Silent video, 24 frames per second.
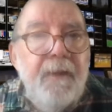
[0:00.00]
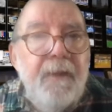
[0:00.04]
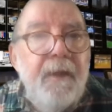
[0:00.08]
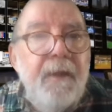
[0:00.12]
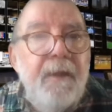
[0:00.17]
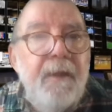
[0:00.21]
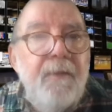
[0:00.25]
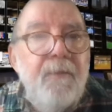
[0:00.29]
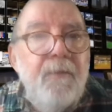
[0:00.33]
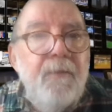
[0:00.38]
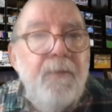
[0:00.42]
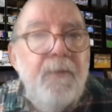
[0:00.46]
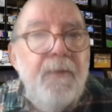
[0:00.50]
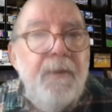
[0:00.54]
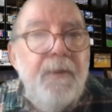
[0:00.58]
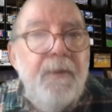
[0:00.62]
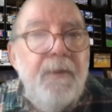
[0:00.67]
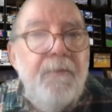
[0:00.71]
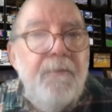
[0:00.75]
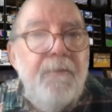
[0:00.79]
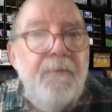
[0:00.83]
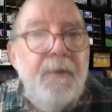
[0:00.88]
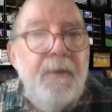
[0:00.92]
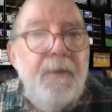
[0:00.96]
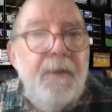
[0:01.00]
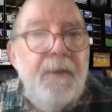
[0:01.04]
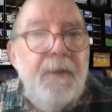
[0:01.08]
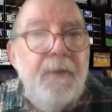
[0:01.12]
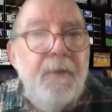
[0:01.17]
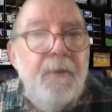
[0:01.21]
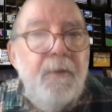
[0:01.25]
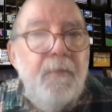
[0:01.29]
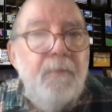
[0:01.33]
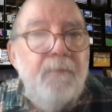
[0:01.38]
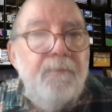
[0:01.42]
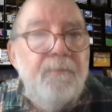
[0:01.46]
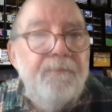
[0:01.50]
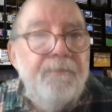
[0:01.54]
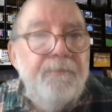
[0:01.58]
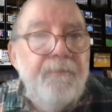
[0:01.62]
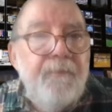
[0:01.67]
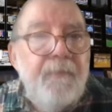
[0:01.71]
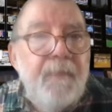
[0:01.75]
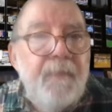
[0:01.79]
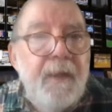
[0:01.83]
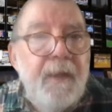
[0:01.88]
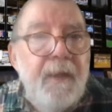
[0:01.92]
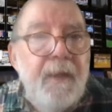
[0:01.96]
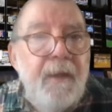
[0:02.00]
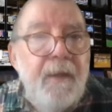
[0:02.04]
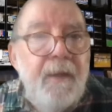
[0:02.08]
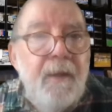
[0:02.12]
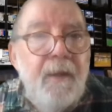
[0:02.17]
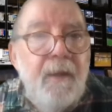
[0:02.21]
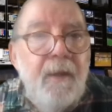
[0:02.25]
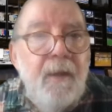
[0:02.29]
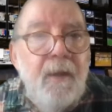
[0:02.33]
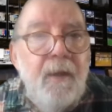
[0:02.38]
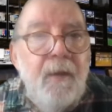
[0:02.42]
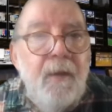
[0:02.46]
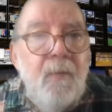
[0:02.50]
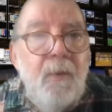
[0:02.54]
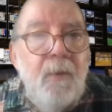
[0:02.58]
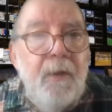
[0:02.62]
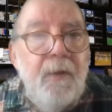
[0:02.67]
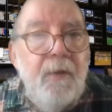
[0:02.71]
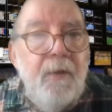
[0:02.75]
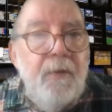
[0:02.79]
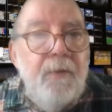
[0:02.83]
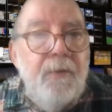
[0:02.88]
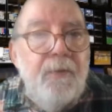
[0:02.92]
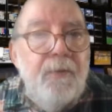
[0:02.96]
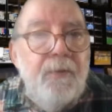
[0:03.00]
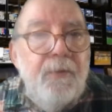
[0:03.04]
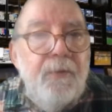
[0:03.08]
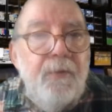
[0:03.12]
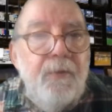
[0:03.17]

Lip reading: done with this video. We are